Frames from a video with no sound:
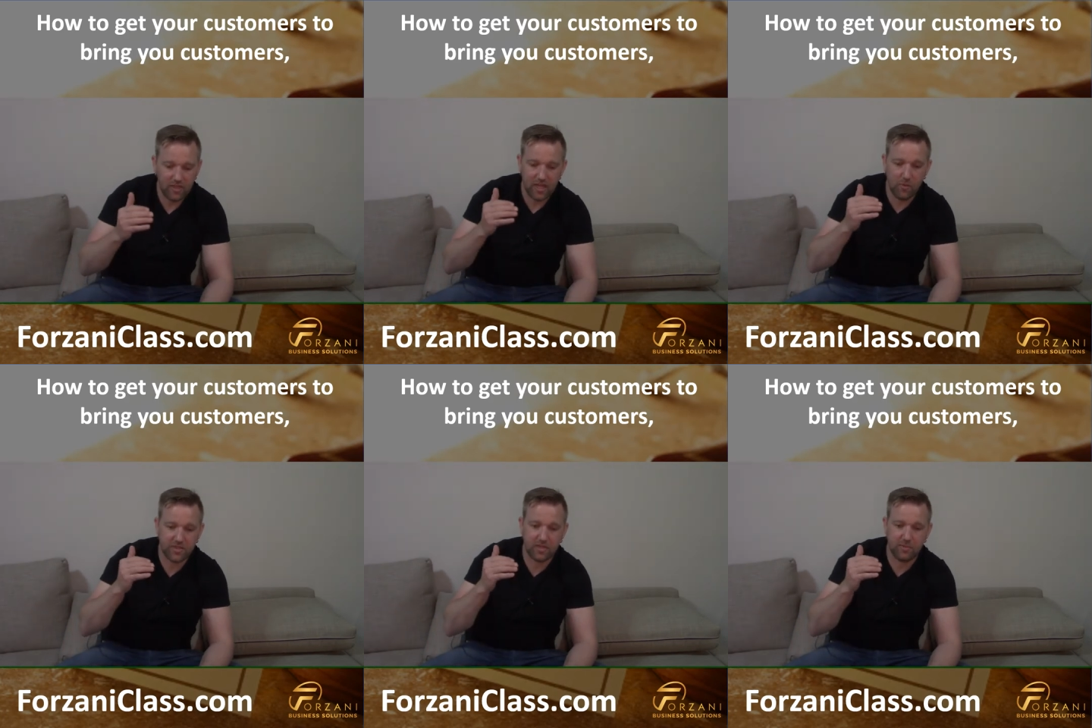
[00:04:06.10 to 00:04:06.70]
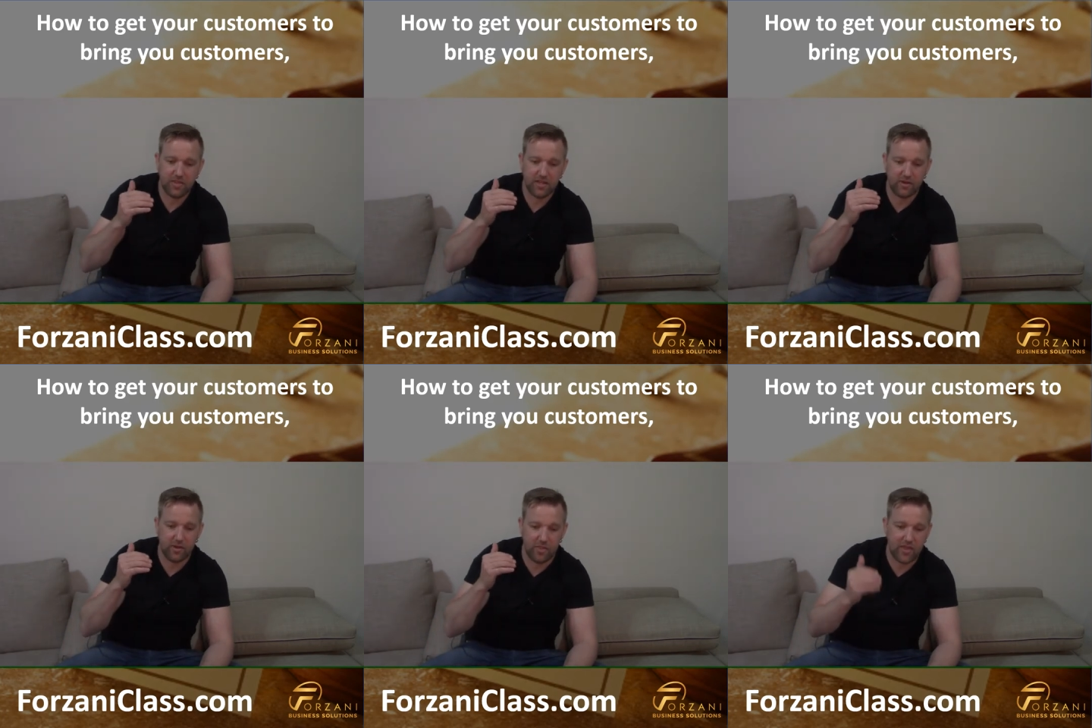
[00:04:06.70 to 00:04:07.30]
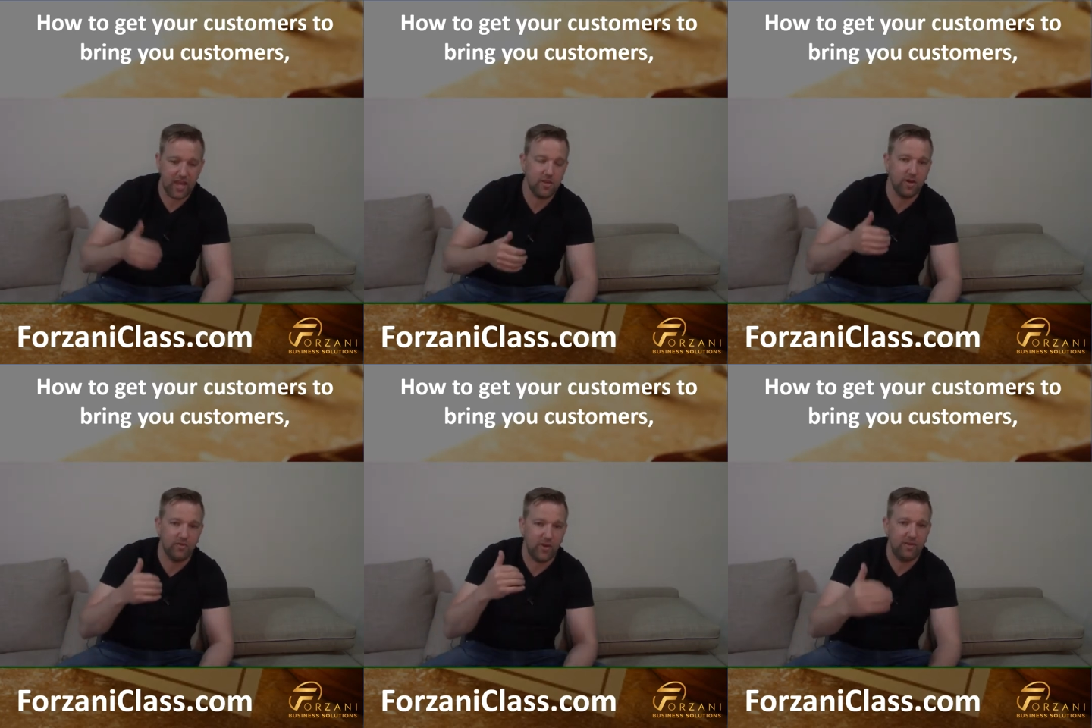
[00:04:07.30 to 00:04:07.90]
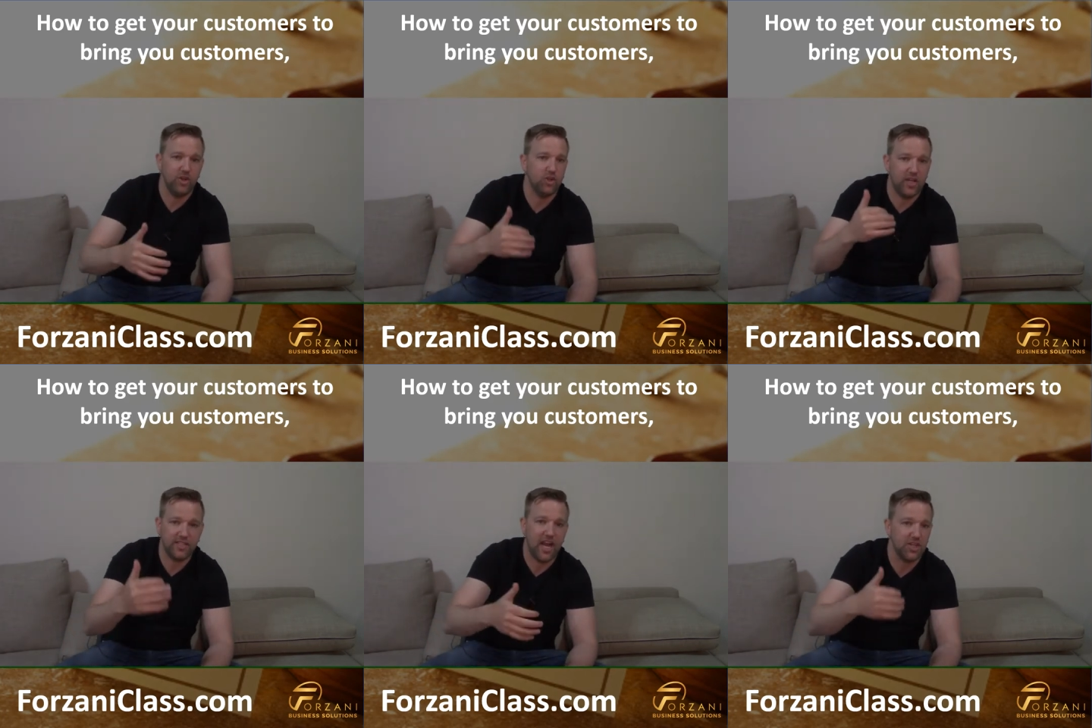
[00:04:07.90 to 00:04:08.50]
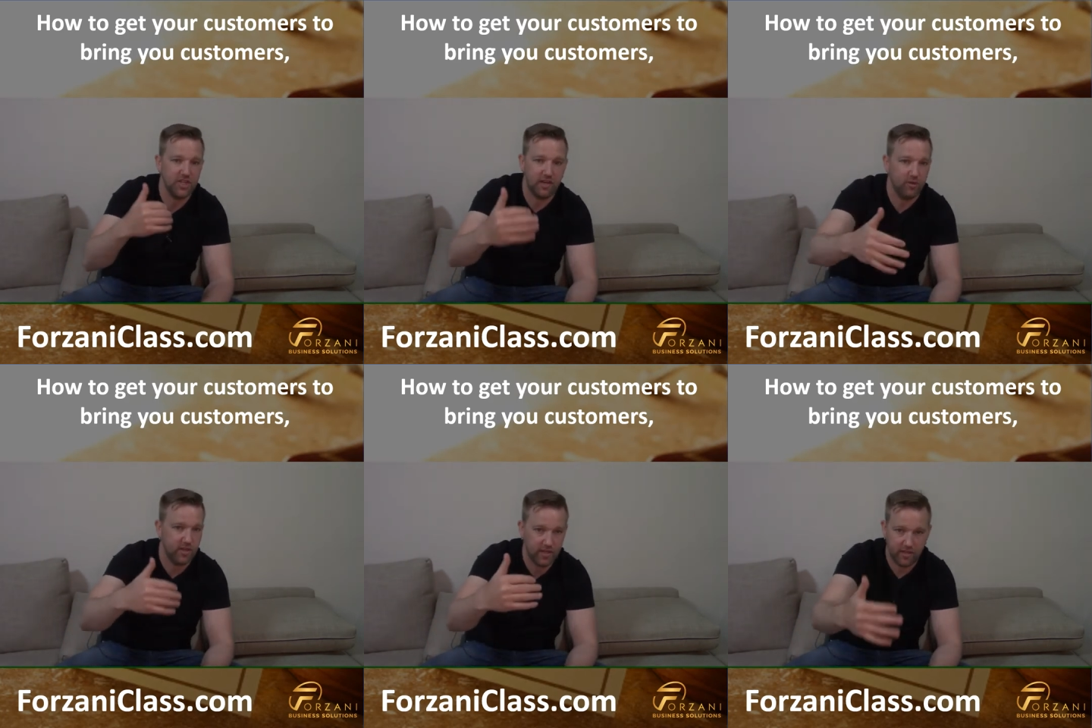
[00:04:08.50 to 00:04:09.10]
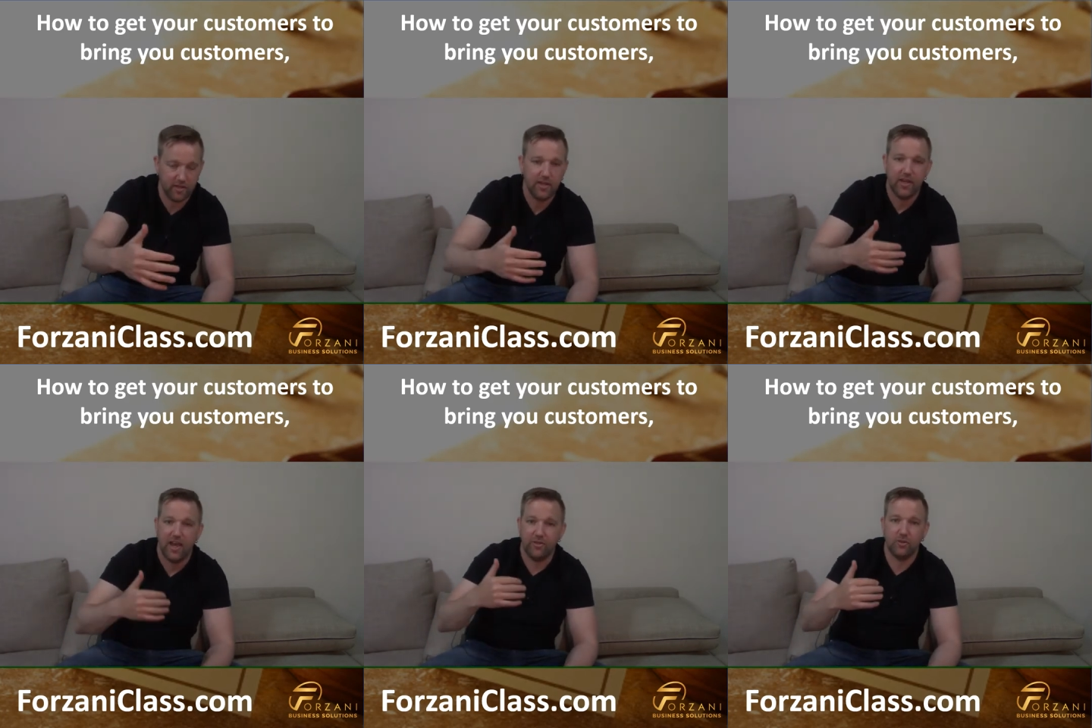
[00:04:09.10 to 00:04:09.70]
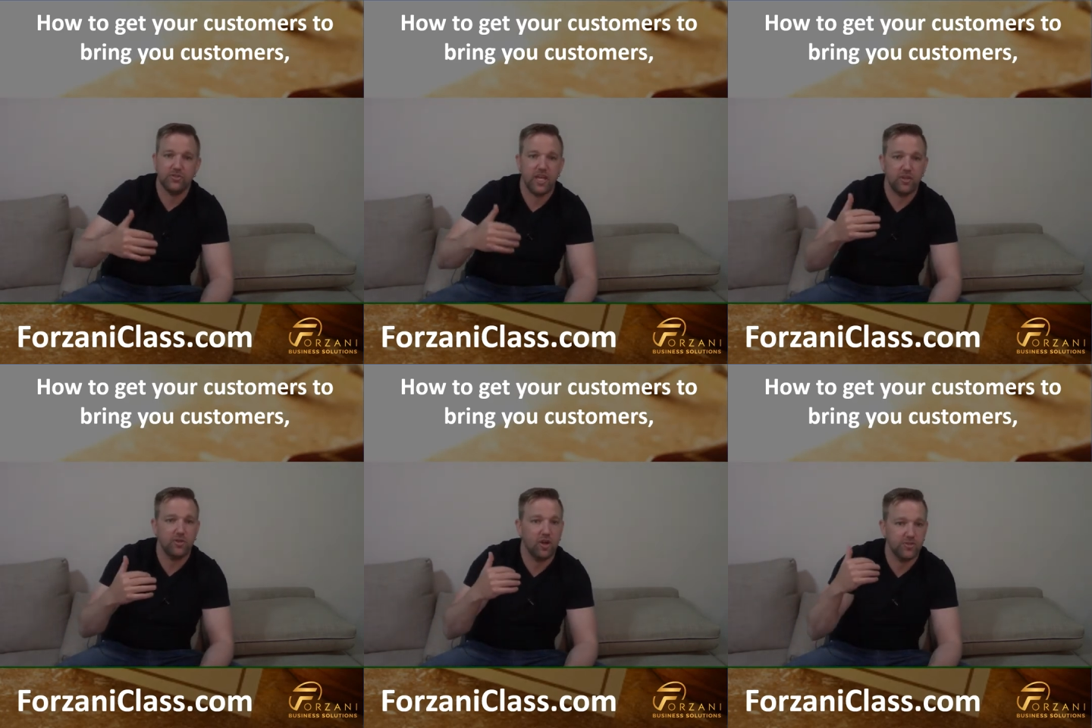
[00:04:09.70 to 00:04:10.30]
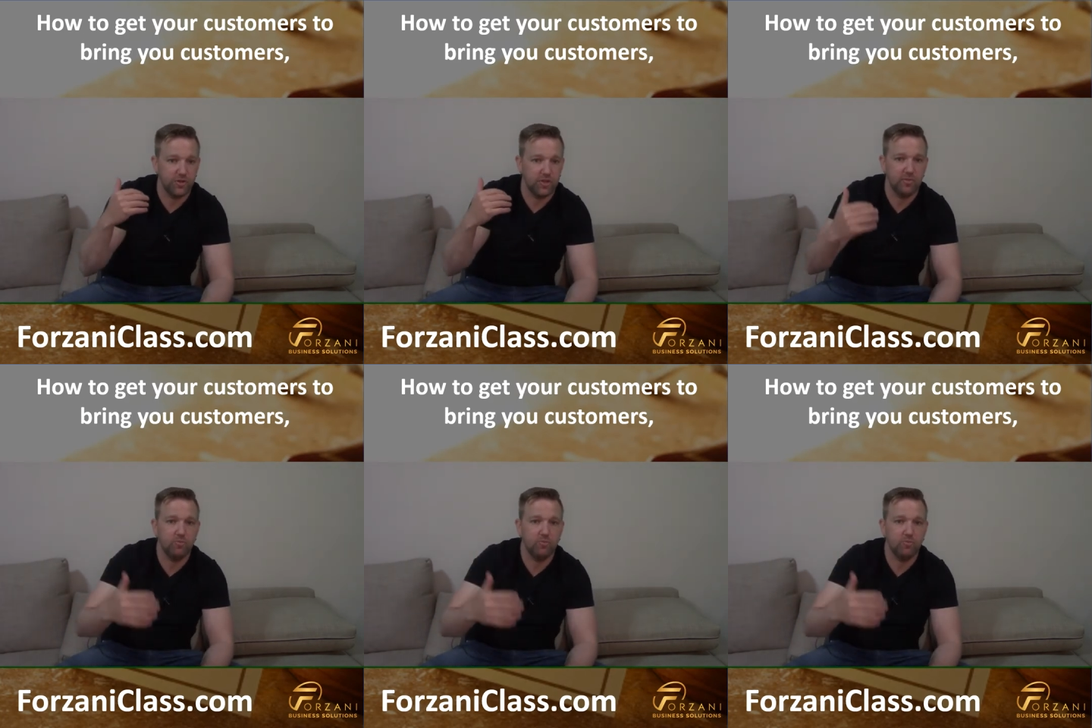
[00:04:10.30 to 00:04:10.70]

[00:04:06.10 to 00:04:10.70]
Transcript: He would simply send out a thank you card for every transaction he ever did. And those thank you cards earned him